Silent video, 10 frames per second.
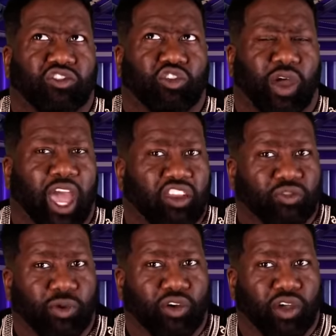
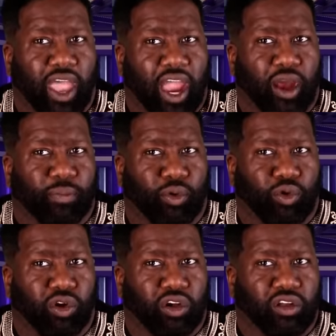Johannesburg
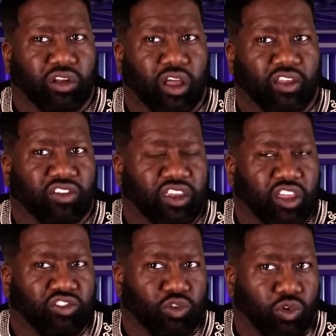airport. I've seen
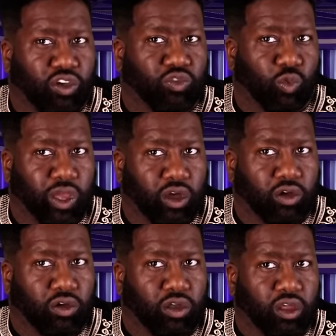that store as
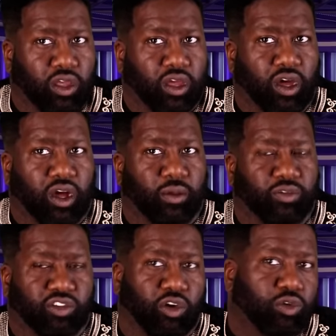well.
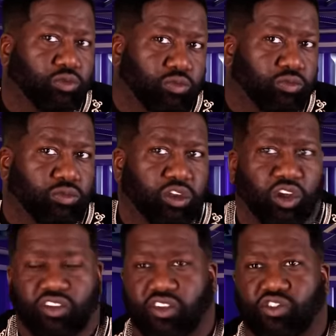Um, so, you
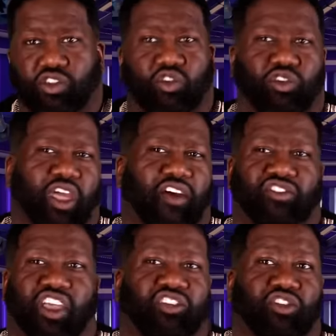know, even if you don't
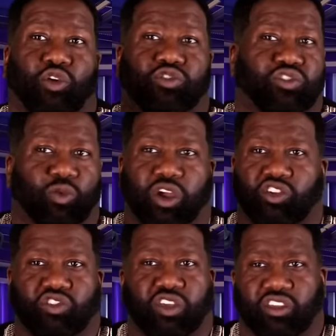have a chance to go to somewhere
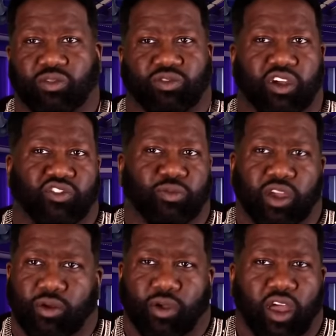else, you can get some stuff from
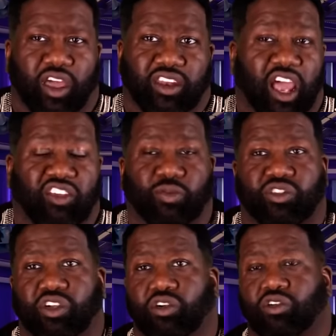there. Nice
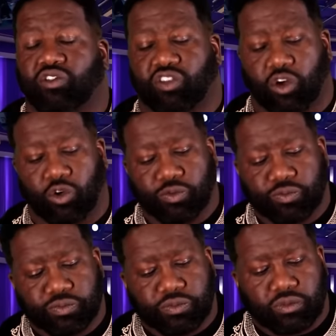material. So,